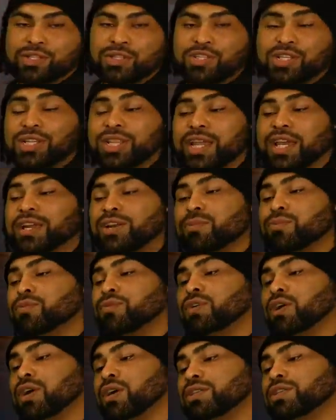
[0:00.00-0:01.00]
She later
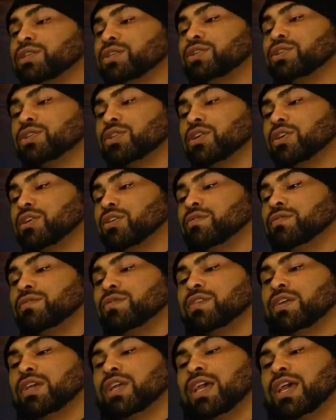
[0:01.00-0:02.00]
moved on to serve
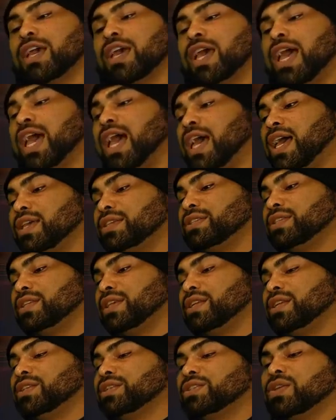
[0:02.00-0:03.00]
as
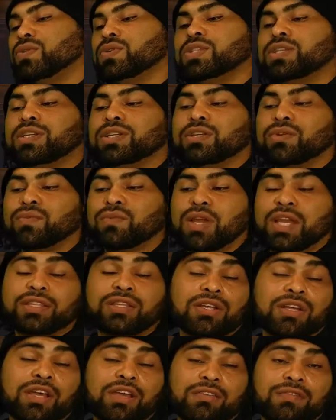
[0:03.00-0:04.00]
an associate
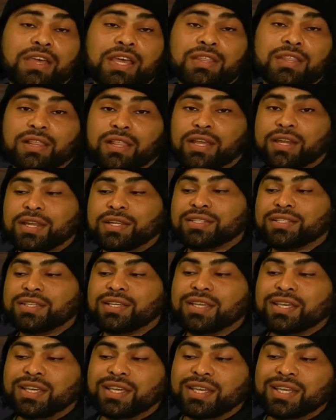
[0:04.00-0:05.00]
director of athletics
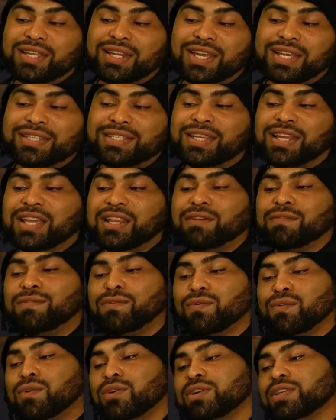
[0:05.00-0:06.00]
in 1984
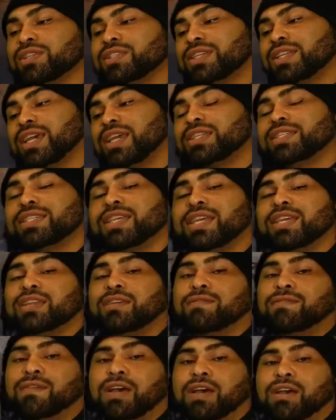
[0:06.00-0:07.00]
to
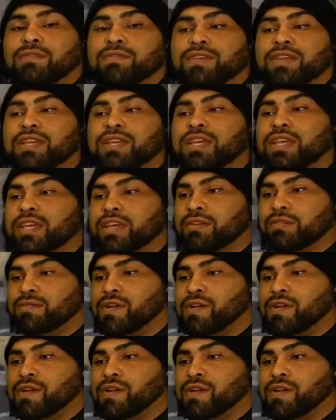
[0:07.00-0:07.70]
1985. And